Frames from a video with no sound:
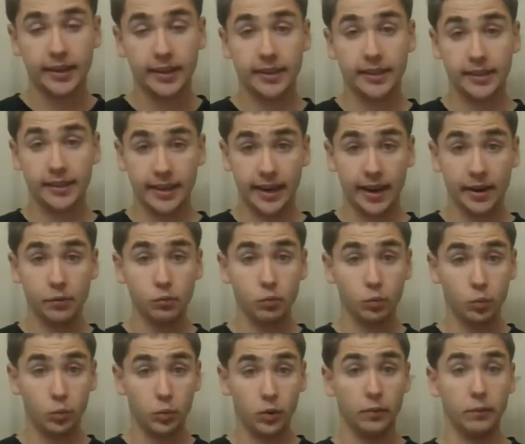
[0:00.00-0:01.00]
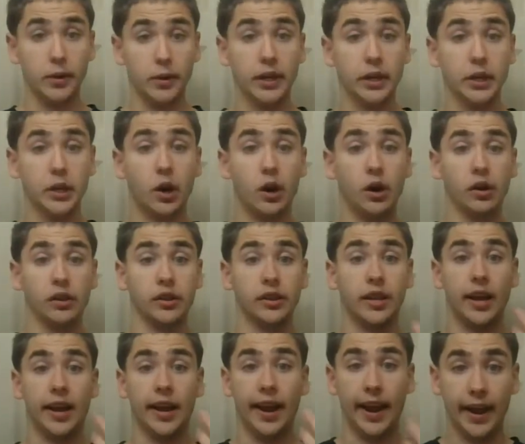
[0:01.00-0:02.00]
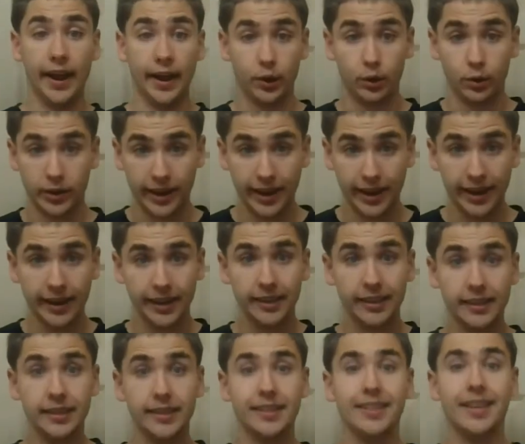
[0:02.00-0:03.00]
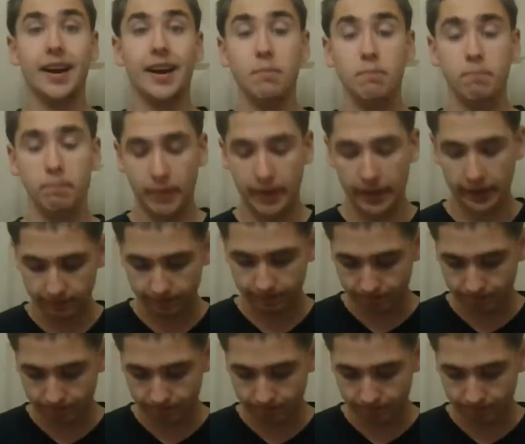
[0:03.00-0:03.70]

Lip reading: escaped woman called Harriet Tubman,